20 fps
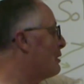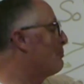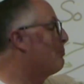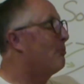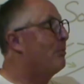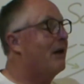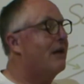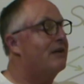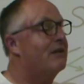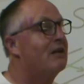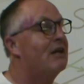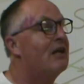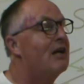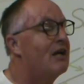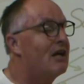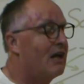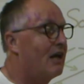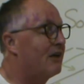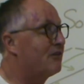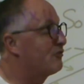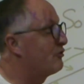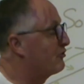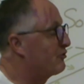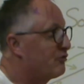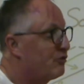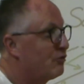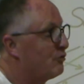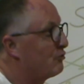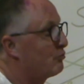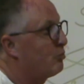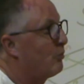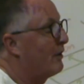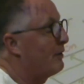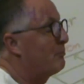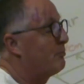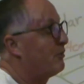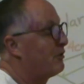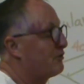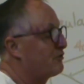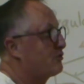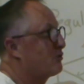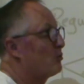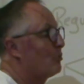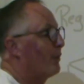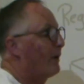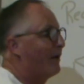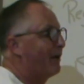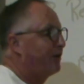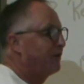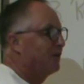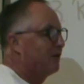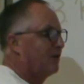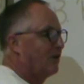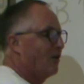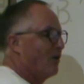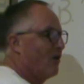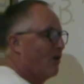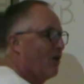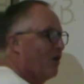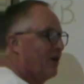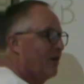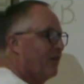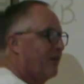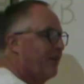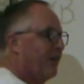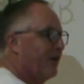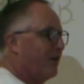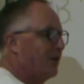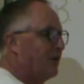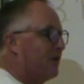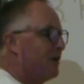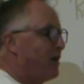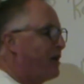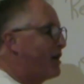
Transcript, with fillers: but uh, so students want to put squared on there,